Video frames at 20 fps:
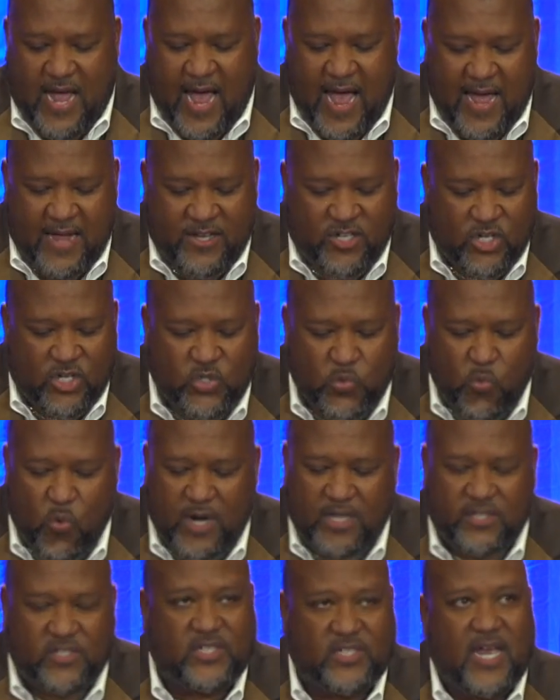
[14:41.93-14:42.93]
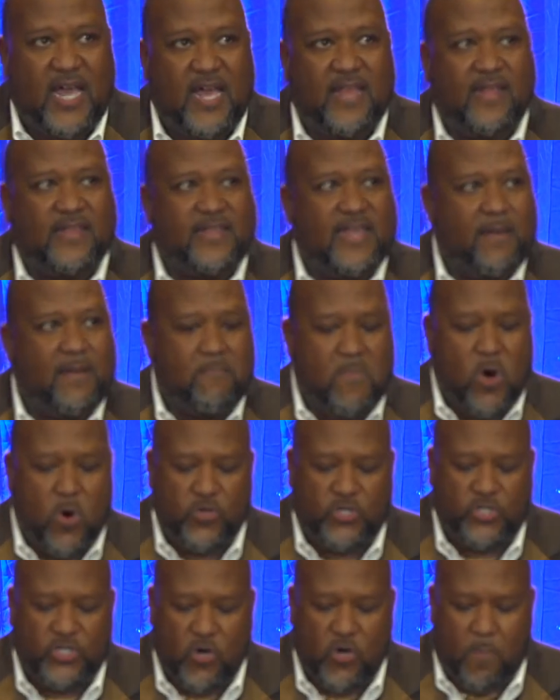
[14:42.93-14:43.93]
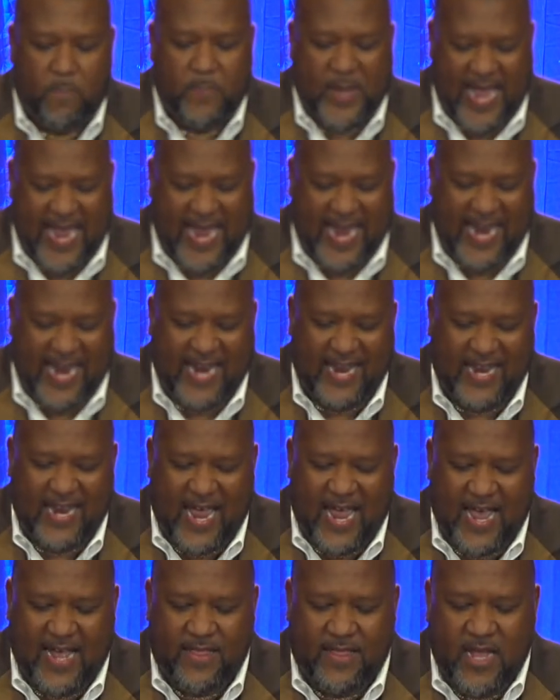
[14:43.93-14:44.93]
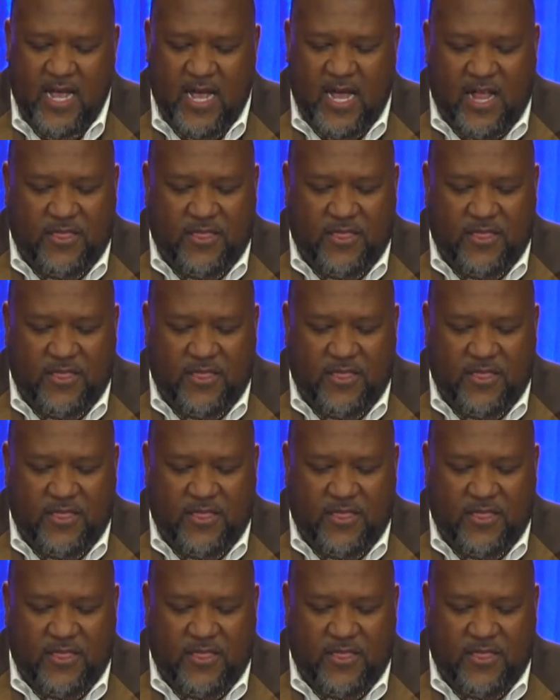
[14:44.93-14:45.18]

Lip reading: I just want to say that the emotional pain and